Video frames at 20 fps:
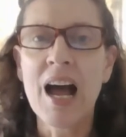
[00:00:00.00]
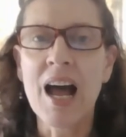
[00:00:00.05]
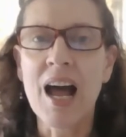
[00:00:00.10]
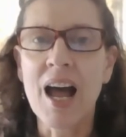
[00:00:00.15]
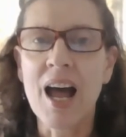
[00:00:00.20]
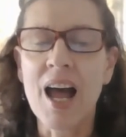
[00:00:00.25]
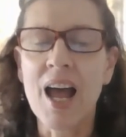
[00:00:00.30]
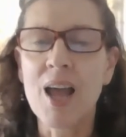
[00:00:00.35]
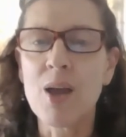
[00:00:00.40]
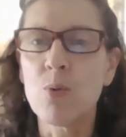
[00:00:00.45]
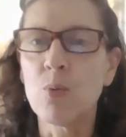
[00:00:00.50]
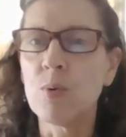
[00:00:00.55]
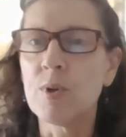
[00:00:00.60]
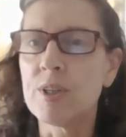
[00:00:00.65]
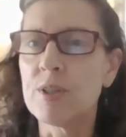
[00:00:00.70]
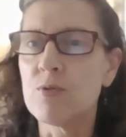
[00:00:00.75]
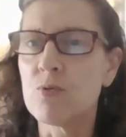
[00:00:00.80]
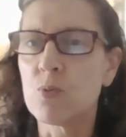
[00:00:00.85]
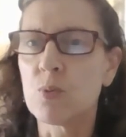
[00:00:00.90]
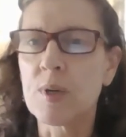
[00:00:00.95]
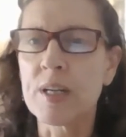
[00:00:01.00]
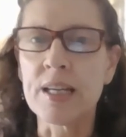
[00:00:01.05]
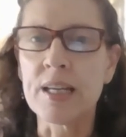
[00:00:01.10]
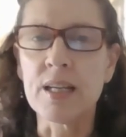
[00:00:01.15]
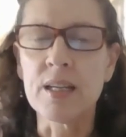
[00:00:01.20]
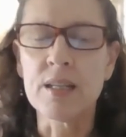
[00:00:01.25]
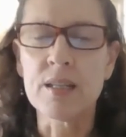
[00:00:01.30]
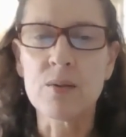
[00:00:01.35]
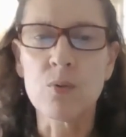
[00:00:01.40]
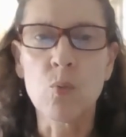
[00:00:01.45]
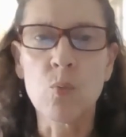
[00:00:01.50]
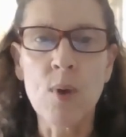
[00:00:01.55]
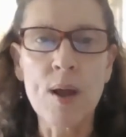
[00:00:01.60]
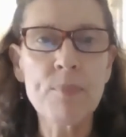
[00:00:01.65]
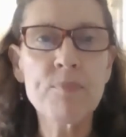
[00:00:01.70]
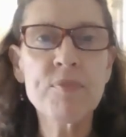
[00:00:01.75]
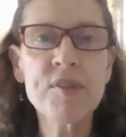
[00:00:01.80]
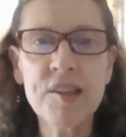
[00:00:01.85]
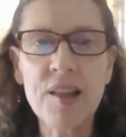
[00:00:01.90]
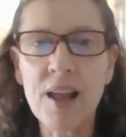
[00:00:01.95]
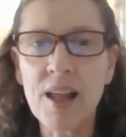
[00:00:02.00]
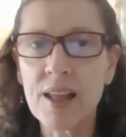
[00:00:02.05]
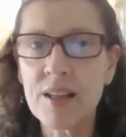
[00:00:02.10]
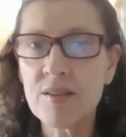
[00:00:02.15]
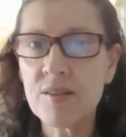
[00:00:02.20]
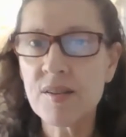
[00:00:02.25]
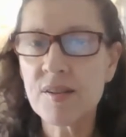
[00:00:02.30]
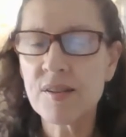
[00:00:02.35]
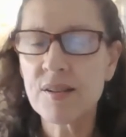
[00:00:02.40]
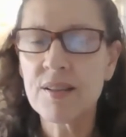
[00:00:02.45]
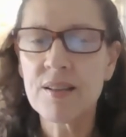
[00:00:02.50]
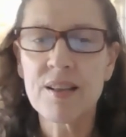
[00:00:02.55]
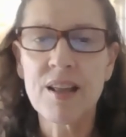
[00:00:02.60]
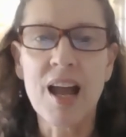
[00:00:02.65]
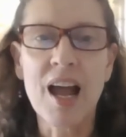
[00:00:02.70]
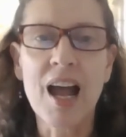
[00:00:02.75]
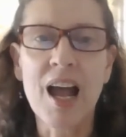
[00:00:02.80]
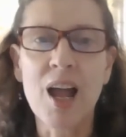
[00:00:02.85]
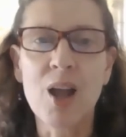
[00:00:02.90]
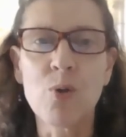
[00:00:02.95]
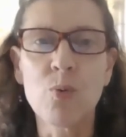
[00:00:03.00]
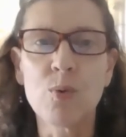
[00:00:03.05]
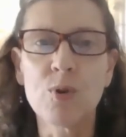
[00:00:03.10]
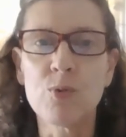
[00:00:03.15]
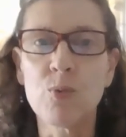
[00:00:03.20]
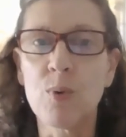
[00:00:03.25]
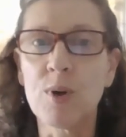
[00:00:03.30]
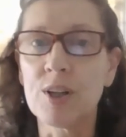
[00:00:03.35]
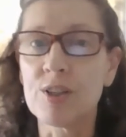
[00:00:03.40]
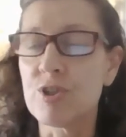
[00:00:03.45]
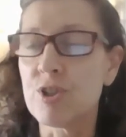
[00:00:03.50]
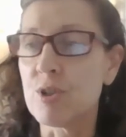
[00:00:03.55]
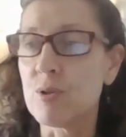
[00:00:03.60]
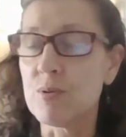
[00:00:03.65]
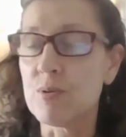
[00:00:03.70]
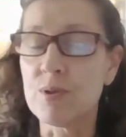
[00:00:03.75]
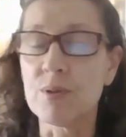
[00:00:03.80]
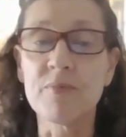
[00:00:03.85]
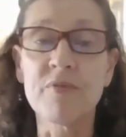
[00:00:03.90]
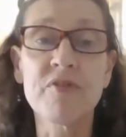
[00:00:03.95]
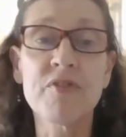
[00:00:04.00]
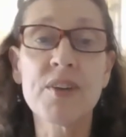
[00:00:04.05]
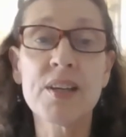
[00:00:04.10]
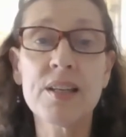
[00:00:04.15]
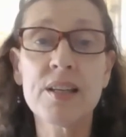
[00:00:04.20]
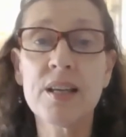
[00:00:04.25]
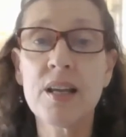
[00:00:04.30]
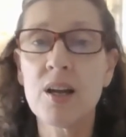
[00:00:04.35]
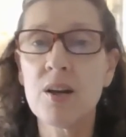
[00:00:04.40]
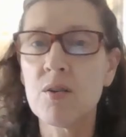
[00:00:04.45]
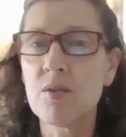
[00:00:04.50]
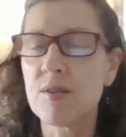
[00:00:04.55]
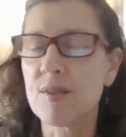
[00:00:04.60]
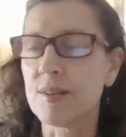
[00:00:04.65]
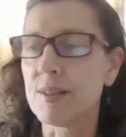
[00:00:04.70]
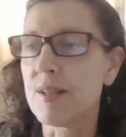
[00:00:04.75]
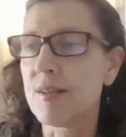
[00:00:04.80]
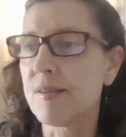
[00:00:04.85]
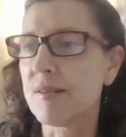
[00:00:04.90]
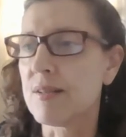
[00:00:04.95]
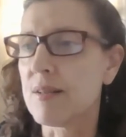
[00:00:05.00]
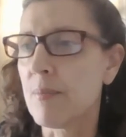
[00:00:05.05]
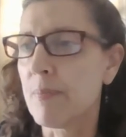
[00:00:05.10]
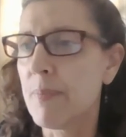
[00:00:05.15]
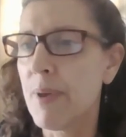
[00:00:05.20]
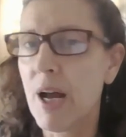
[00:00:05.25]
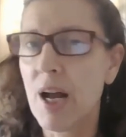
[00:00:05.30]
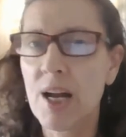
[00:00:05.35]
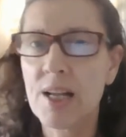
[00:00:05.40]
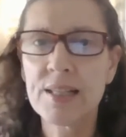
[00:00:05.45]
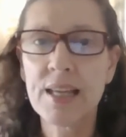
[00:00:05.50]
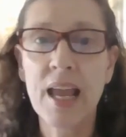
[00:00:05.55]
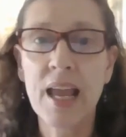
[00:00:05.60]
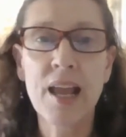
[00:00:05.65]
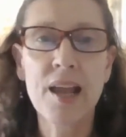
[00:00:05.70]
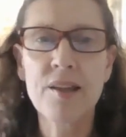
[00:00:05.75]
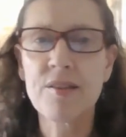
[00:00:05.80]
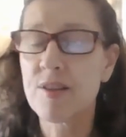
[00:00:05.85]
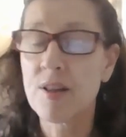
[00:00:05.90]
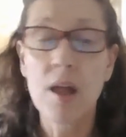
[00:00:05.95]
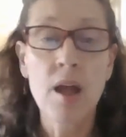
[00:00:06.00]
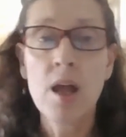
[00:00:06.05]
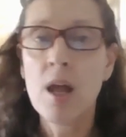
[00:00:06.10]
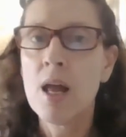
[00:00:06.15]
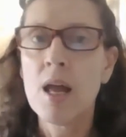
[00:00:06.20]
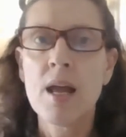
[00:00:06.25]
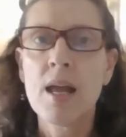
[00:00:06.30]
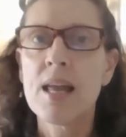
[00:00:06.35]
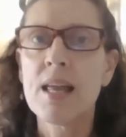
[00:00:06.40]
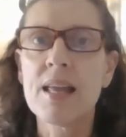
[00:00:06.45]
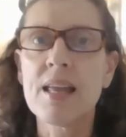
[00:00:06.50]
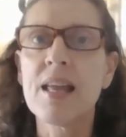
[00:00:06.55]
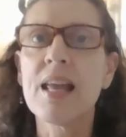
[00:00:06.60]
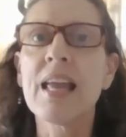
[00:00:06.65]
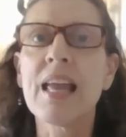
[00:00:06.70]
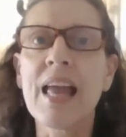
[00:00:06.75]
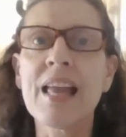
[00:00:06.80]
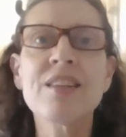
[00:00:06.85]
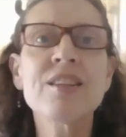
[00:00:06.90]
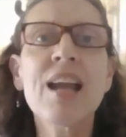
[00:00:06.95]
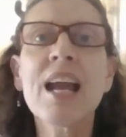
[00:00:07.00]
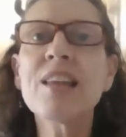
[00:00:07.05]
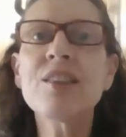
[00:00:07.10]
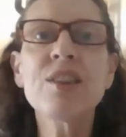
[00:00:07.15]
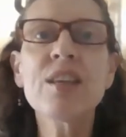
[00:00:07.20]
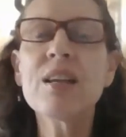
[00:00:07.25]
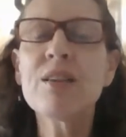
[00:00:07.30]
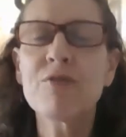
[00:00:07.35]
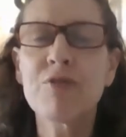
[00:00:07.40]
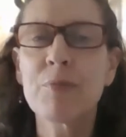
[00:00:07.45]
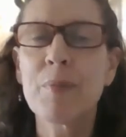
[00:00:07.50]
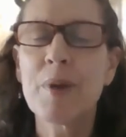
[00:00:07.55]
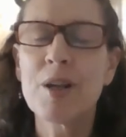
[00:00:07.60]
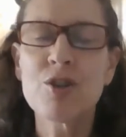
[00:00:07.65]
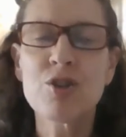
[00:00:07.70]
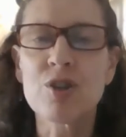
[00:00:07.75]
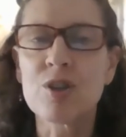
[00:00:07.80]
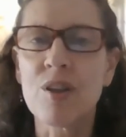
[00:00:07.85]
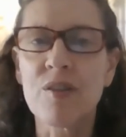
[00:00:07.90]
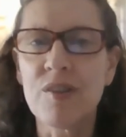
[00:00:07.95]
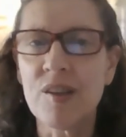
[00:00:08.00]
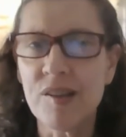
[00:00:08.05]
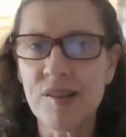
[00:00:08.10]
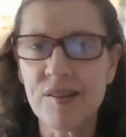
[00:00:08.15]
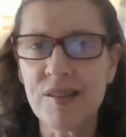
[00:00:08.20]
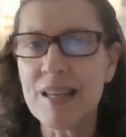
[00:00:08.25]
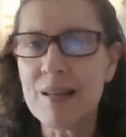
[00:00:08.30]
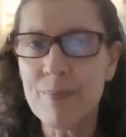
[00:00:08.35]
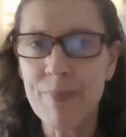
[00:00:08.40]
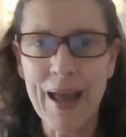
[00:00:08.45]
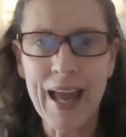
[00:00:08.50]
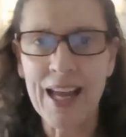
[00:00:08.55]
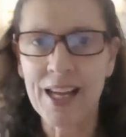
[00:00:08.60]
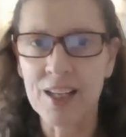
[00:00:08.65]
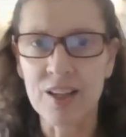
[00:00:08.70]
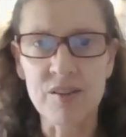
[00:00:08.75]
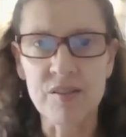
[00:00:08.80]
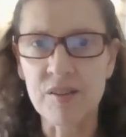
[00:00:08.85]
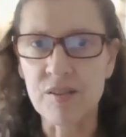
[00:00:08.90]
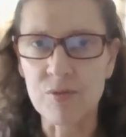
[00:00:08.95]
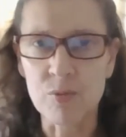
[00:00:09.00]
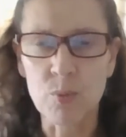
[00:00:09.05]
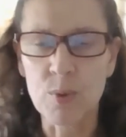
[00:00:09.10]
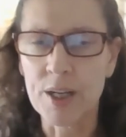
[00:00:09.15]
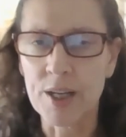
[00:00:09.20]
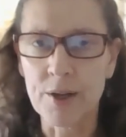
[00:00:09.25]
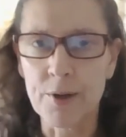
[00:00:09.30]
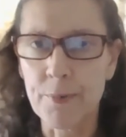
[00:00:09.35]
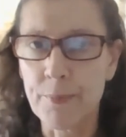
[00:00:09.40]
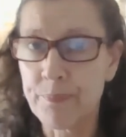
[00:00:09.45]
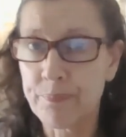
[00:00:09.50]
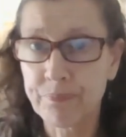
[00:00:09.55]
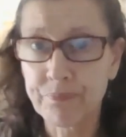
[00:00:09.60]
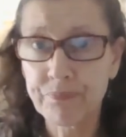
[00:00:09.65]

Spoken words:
I would read websites, I would watch YouTube videos, listen to podcasts, and take the information on the seed packets as well.